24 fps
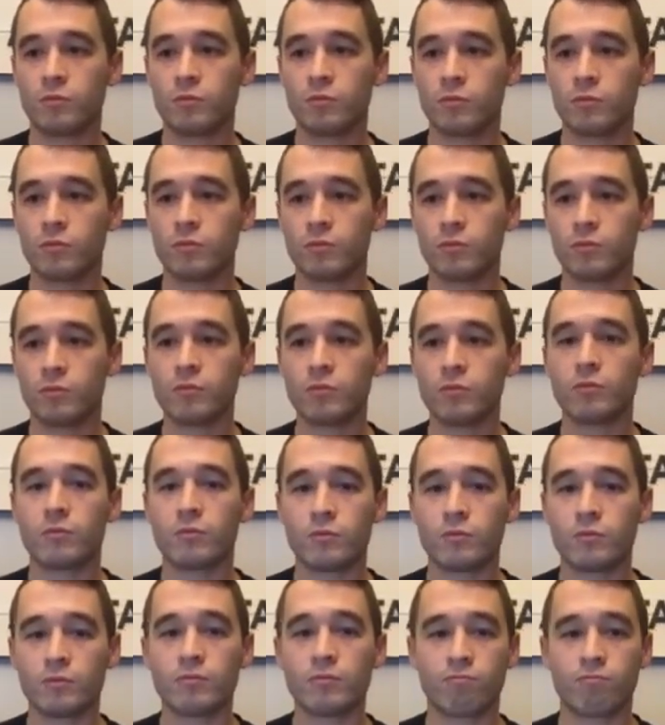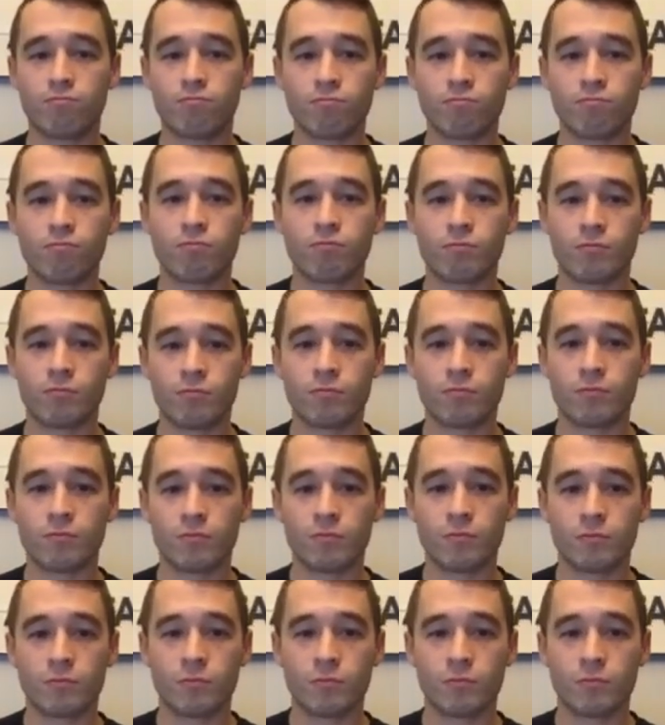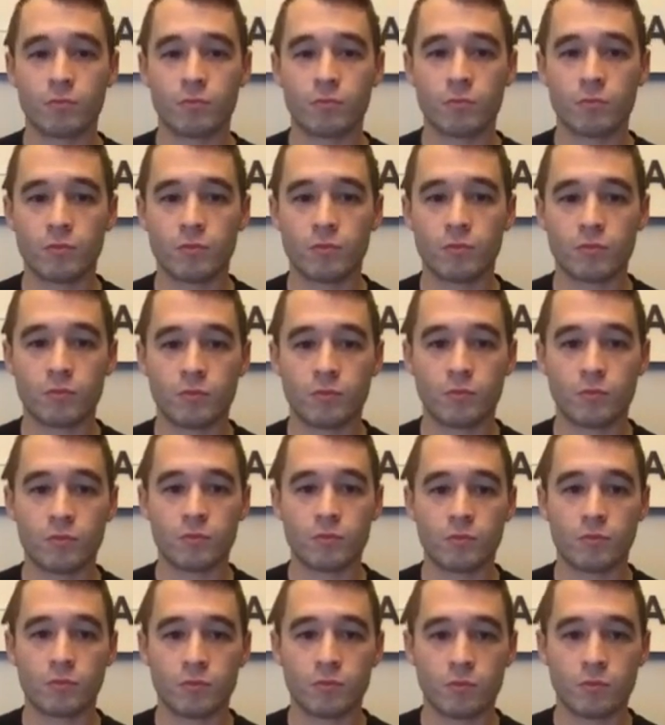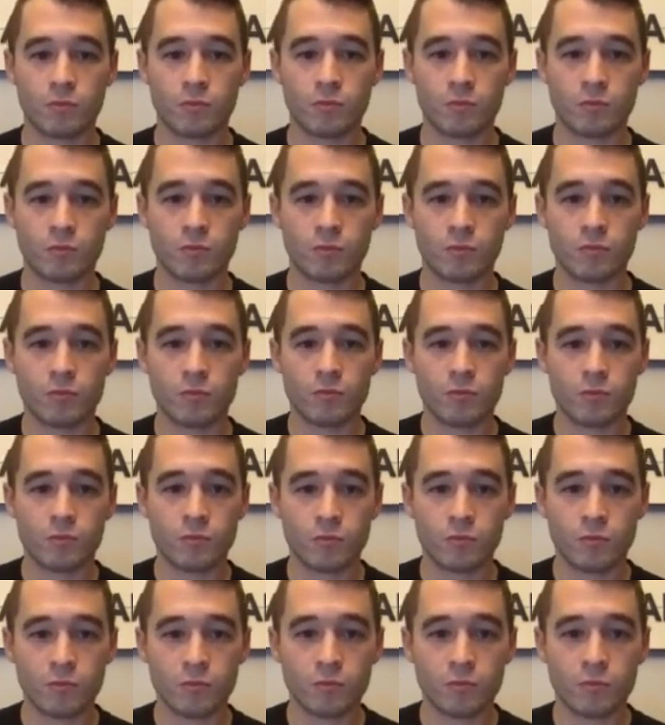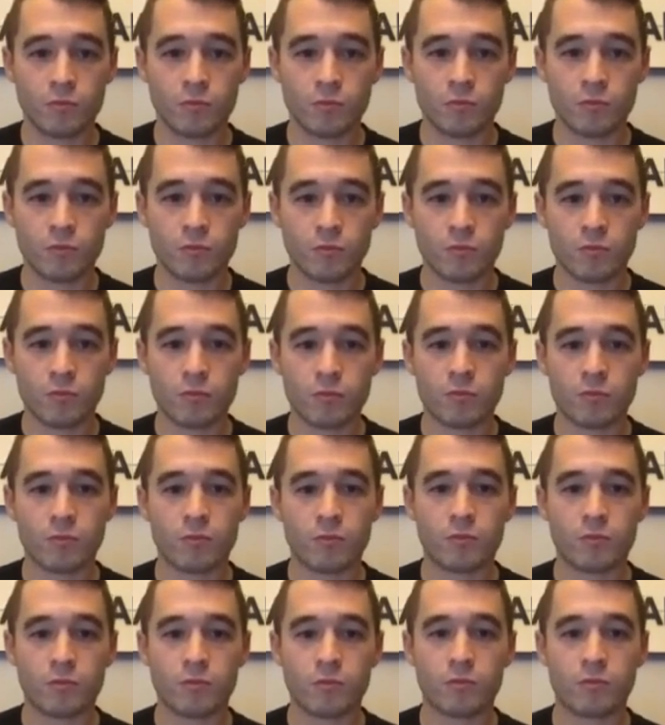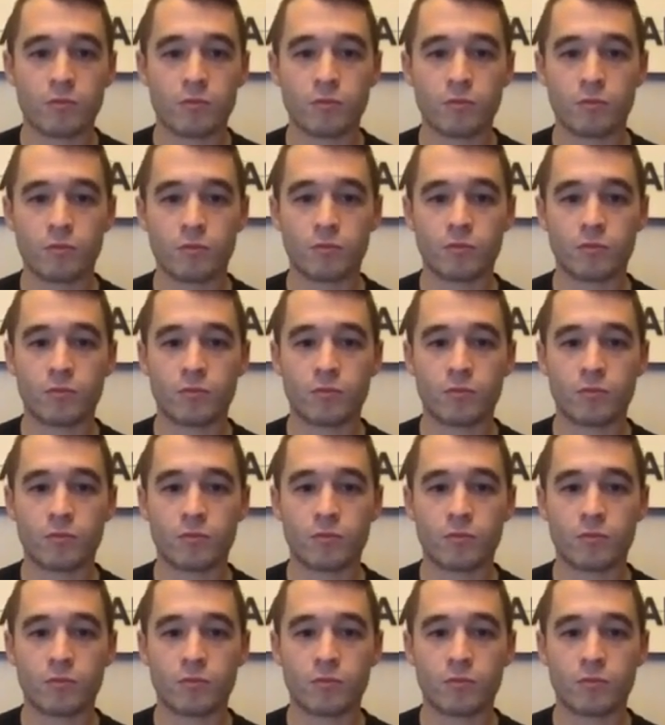The person shown says nothing.